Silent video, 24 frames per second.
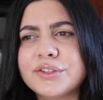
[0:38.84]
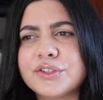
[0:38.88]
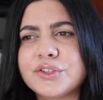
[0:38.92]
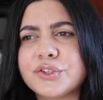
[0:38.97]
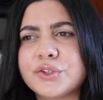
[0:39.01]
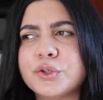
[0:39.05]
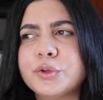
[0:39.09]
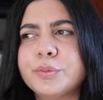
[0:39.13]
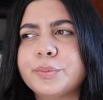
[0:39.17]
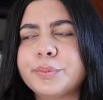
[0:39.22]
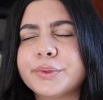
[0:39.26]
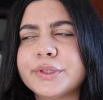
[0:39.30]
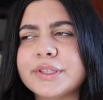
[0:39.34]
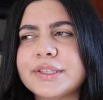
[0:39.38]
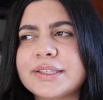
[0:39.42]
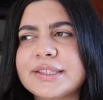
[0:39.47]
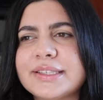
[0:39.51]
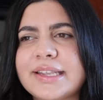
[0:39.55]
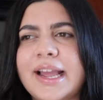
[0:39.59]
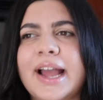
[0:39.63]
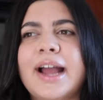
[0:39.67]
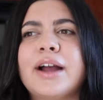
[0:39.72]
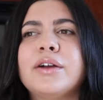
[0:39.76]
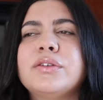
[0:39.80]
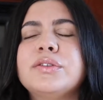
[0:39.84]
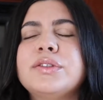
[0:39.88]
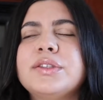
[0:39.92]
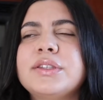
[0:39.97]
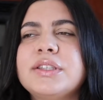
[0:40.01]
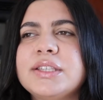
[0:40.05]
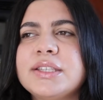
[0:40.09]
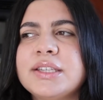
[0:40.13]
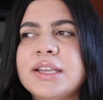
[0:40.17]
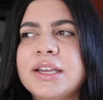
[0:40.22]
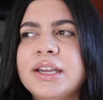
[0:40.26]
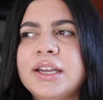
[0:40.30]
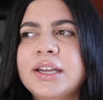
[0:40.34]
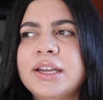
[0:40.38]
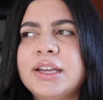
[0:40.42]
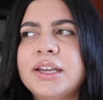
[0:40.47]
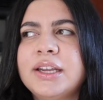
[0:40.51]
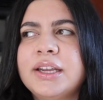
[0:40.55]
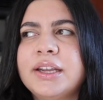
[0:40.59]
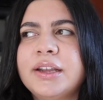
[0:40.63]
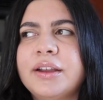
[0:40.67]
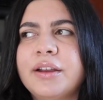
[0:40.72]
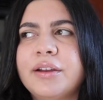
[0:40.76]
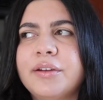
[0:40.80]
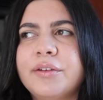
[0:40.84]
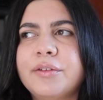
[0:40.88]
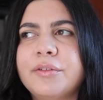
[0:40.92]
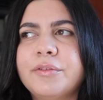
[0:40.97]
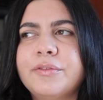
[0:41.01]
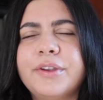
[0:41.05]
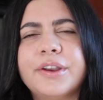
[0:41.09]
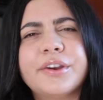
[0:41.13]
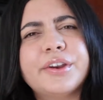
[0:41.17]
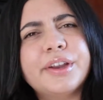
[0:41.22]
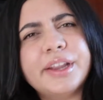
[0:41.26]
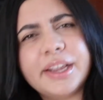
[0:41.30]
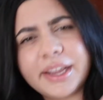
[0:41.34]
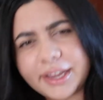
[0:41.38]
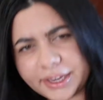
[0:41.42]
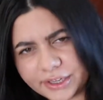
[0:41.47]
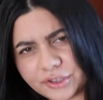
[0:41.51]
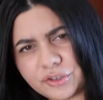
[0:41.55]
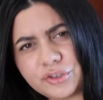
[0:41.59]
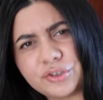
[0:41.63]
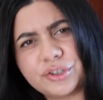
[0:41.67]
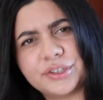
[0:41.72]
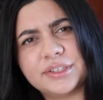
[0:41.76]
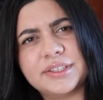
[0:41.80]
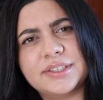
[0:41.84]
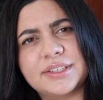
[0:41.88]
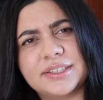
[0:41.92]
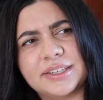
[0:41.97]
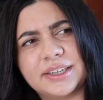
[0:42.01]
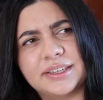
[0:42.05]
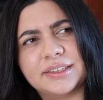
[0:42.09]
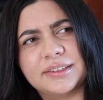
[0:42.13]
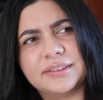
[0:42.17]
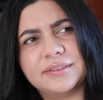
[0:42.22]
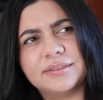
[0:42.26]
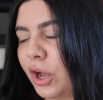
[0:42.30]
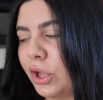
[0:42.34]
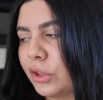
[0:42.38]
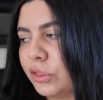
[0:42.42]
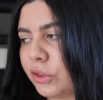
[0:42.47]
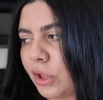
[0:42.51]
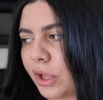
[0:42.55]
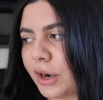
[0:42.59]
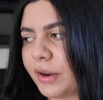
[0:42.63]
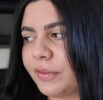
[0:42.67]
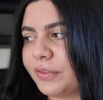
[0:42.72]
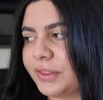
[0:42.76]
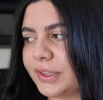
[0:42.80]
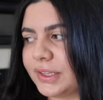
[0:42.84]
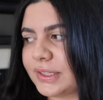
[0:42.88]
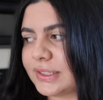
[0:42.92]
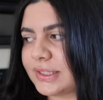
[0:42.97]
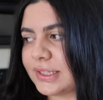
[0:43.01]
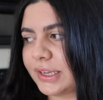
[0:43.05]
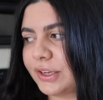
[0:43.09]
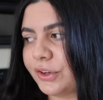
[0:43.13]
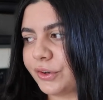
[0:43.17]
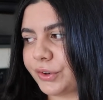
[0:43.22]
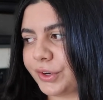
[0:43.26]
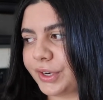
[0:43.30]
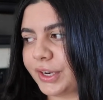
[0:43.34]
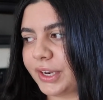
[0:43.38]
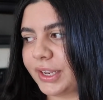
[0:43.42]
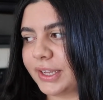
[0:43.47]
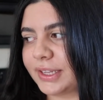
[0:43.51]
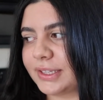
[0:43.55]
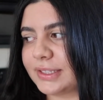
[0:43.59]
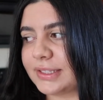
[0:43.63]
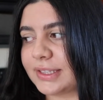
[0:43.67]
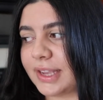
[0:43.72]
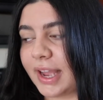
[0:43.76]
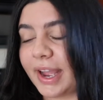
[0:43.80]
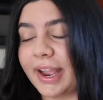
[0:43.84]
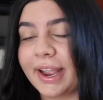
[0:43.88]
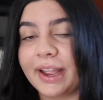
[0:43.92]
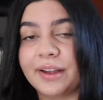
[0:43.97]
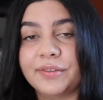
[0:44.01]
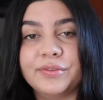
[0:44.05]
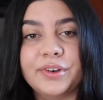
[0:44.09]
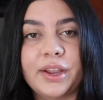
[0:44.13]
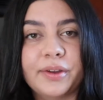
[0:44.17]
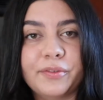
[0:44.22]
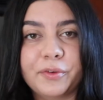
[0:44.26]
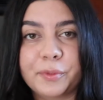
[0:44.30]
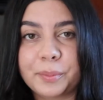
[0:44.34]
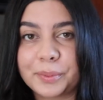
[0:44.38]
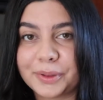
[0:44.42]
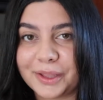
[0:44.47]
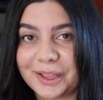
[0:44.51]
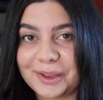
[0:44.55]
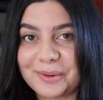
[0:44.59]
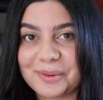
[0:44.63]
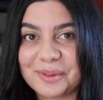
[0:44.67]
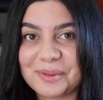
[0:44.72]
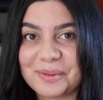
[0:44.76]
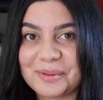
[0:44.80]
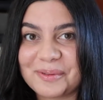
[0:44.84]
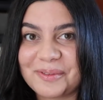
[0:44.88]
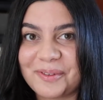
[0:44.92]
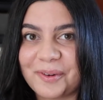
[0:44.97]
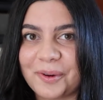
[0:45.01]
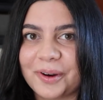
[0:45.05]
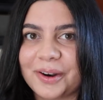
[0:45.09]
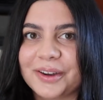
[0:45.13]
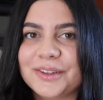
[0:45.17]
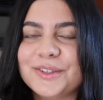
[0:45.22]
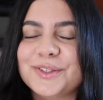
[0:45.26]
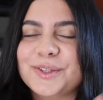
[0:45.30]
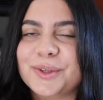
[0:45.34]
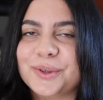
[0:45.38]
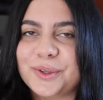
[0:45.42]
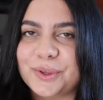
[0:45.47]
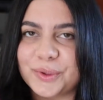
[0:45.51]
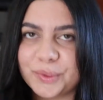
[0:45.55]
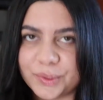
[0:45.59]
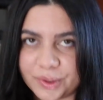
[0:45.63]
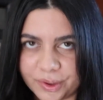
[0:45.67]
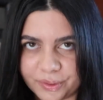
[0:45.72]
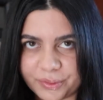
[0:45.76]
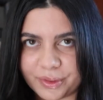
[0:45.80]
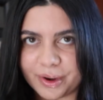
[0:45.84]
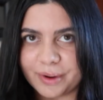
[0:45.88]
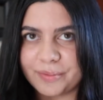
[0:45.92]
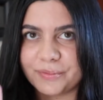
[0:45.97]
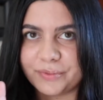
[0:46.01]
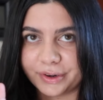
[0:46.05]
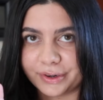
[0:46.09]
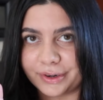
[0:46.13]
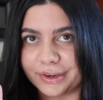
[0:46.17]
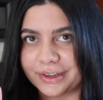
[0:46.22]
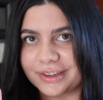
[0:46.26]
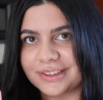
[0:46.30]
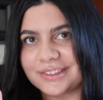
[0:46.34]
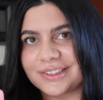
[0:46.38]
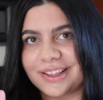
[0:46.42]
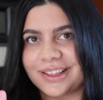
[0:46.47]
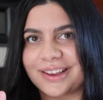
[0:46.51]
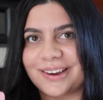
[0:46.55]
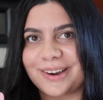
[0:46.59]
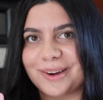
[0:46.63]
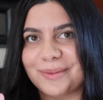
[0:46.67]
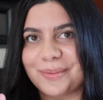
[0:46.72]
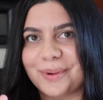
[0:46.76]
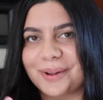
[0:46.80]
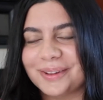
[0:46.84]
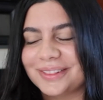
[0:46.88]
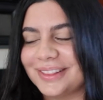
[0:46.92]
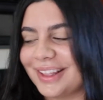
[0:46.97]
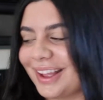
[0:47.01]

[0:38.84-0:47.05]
soup sounds very interesting. A lot of these ingredients I have never played with before, so you know that I'm very excited about